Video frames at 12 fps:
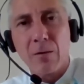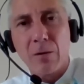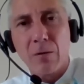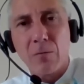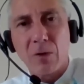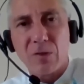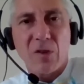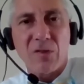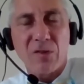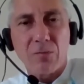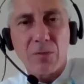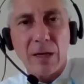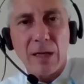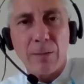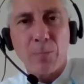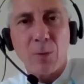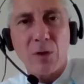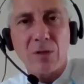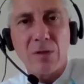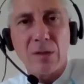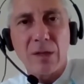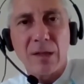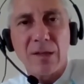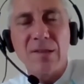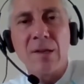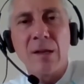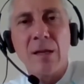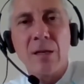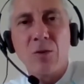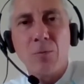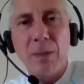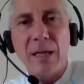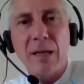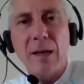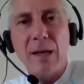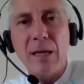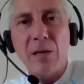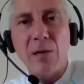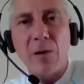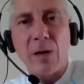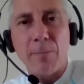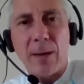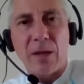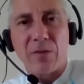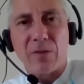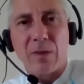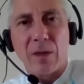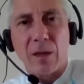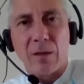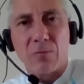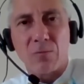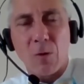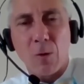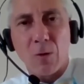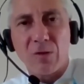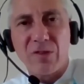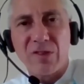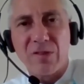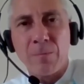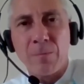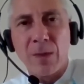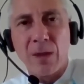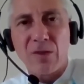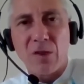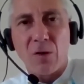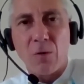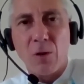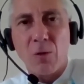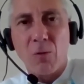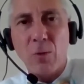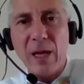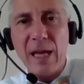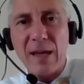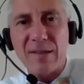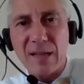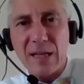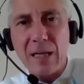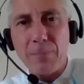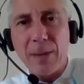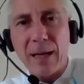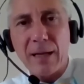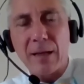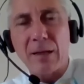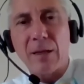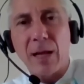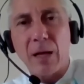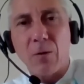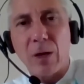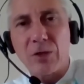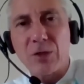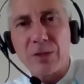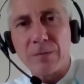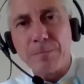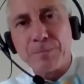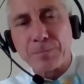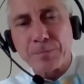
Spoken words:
What's also really important is to be clear about the roles. So we as independent evaluation